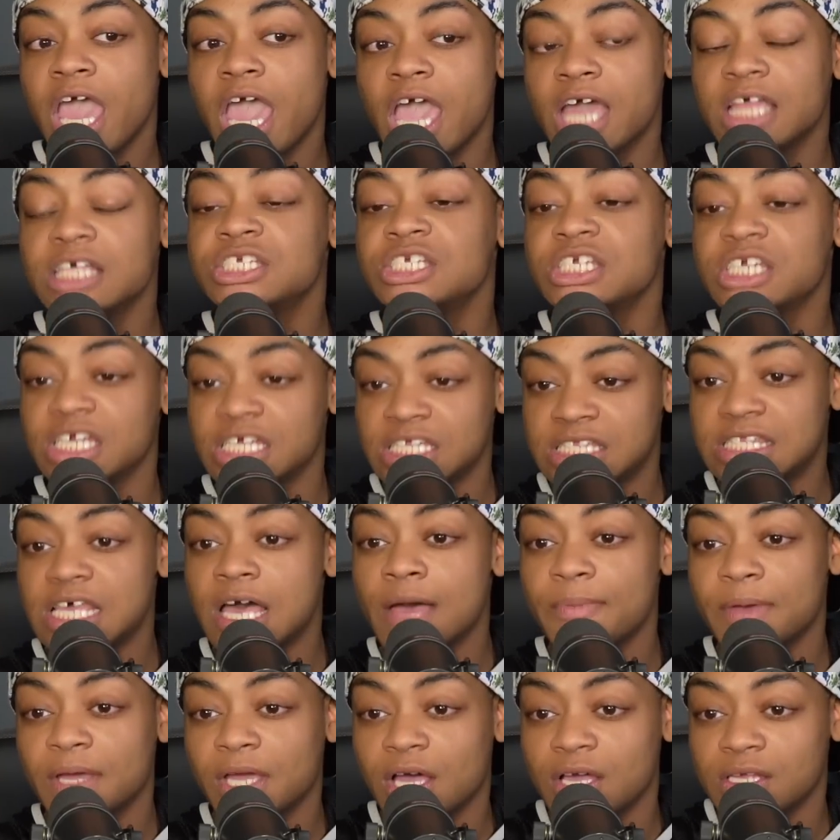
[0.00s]
And then she gets
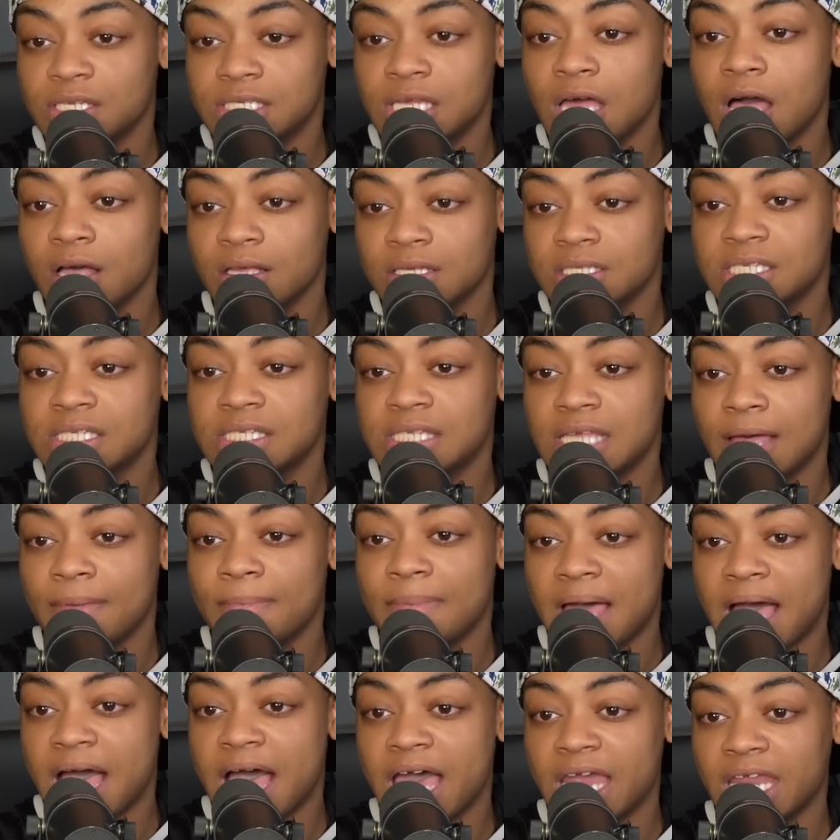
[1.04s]
up and goes, talks to
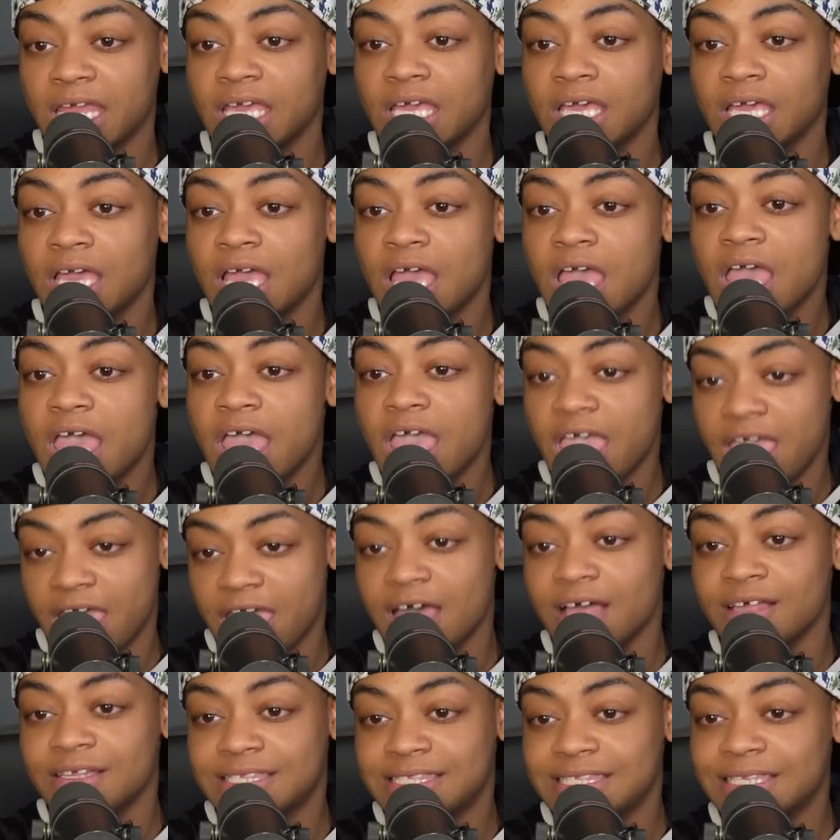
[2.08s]
somebody
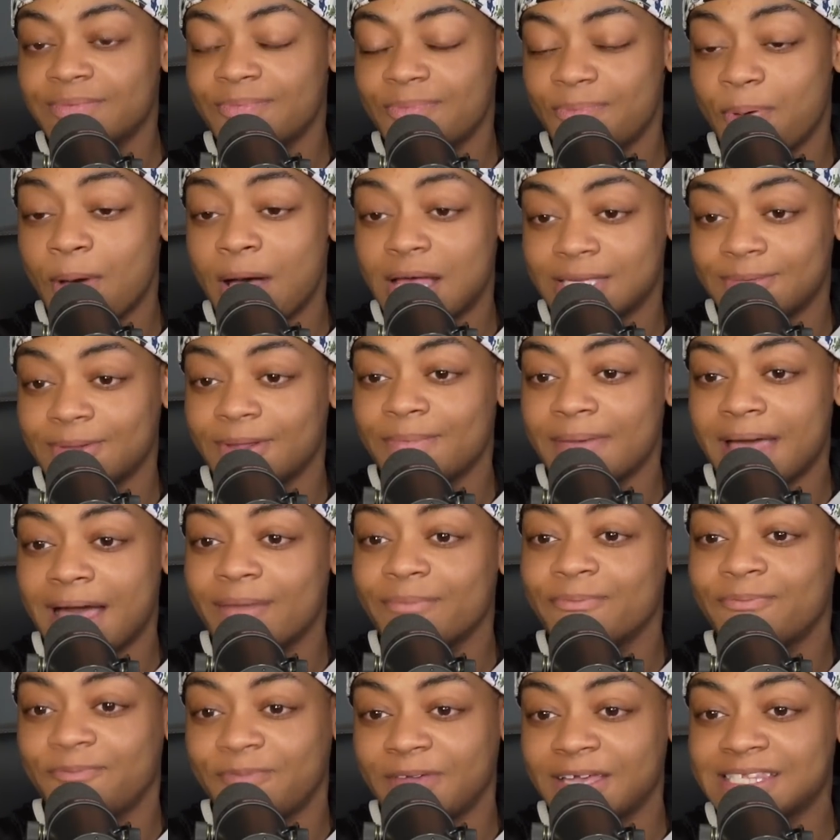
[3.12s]
else, uh, possibly
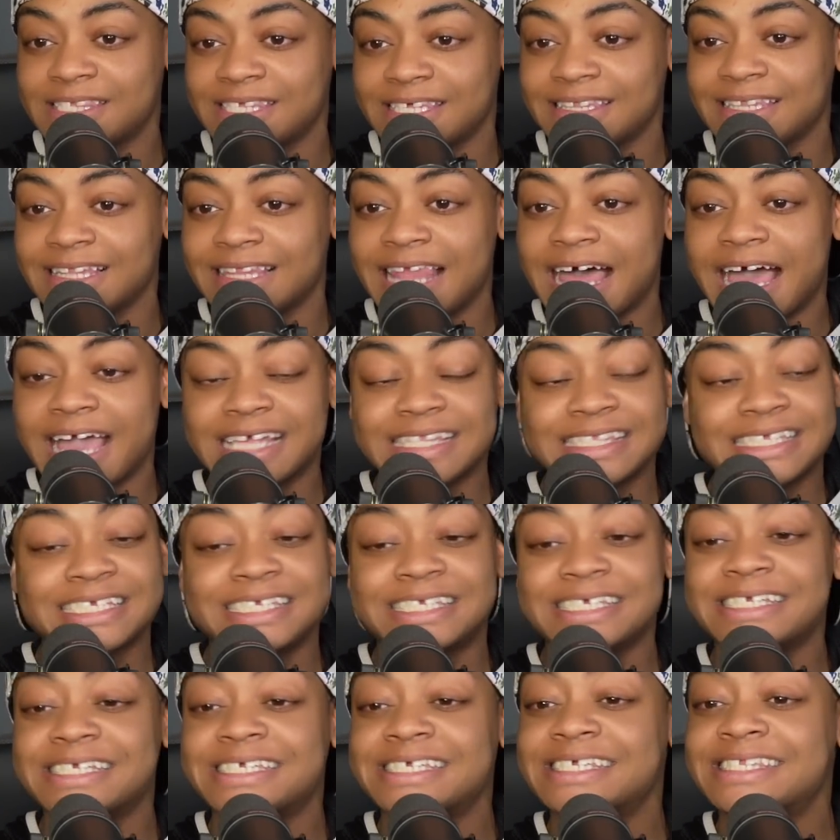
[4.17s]
about fixing the lights. And
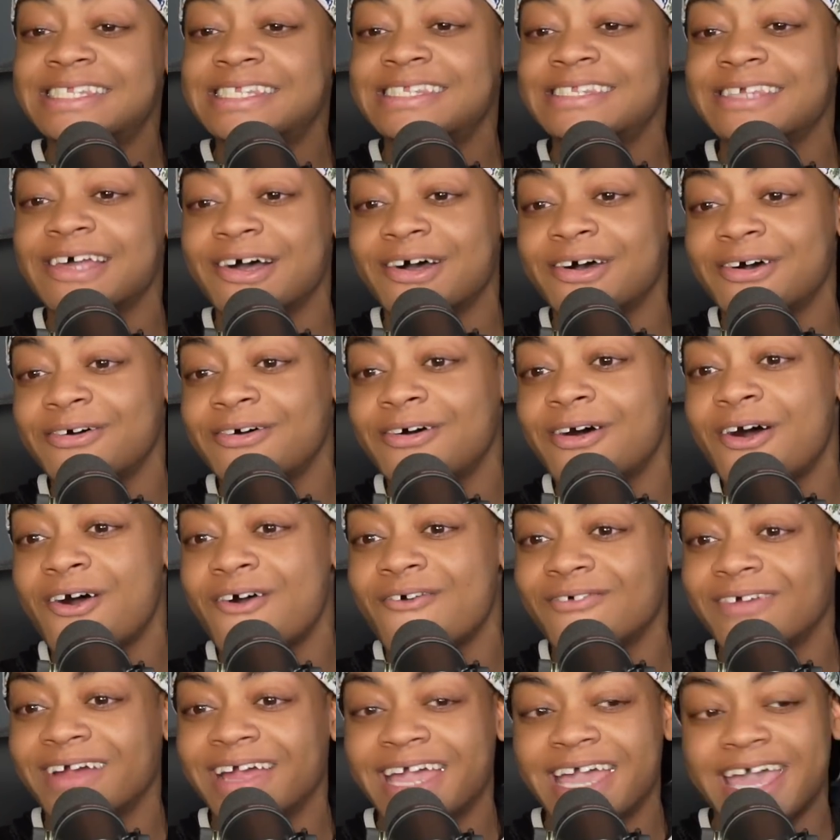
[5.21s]
she's just so
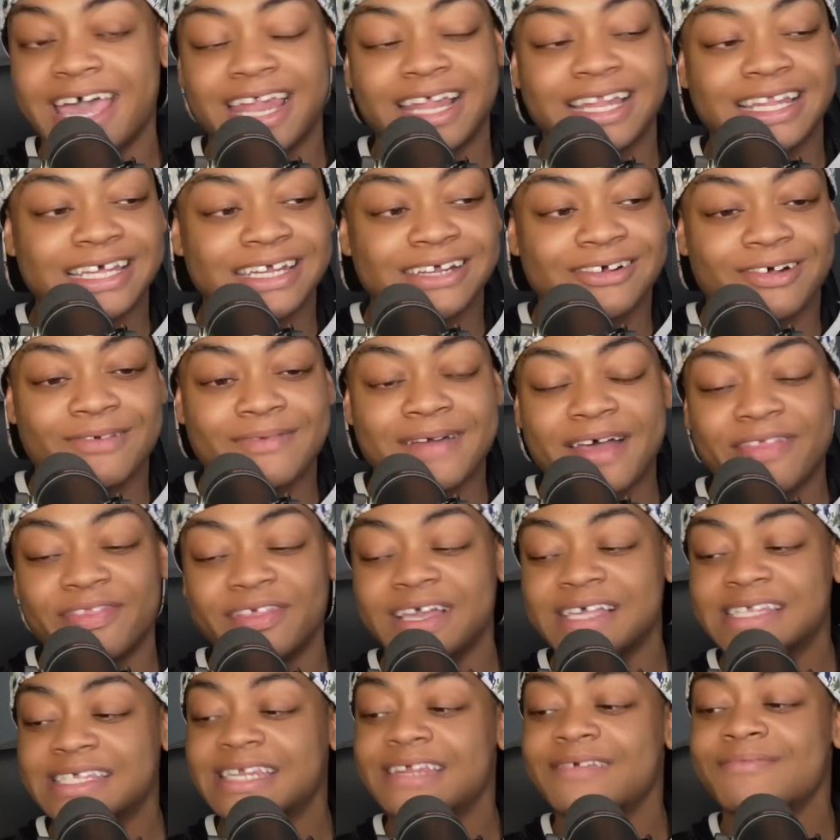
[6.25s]
over analytical about
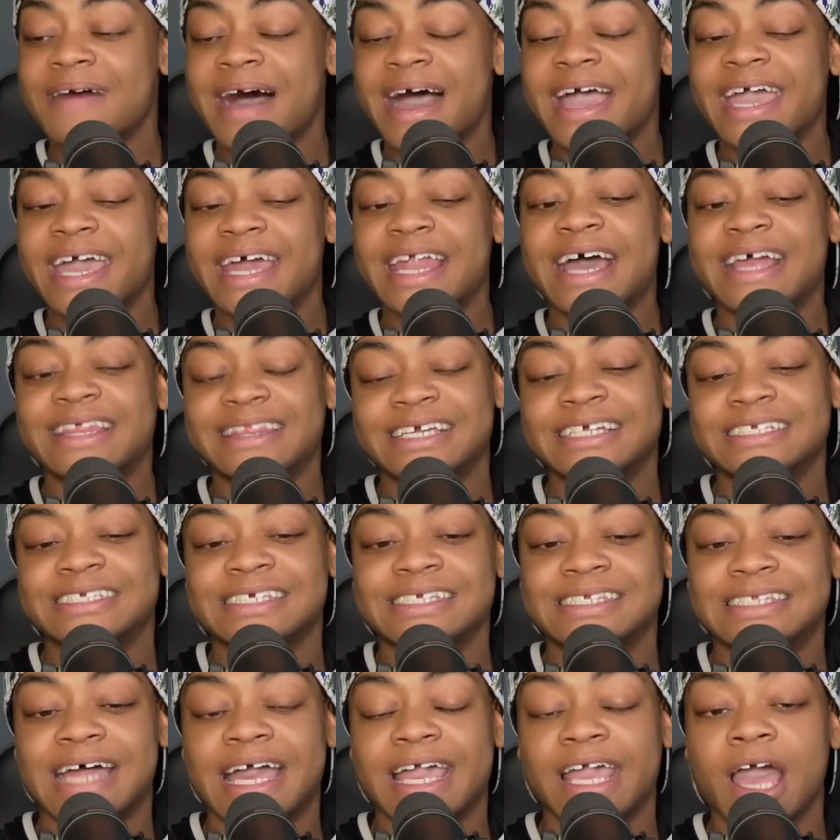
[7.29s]
things. And in my head, I think
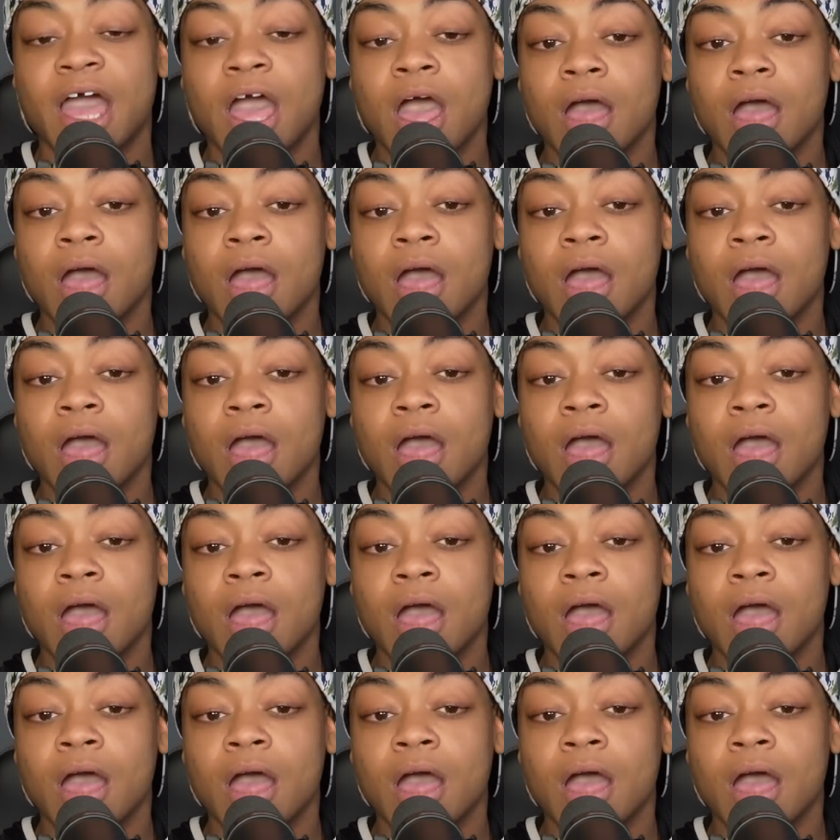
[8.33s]
she's like,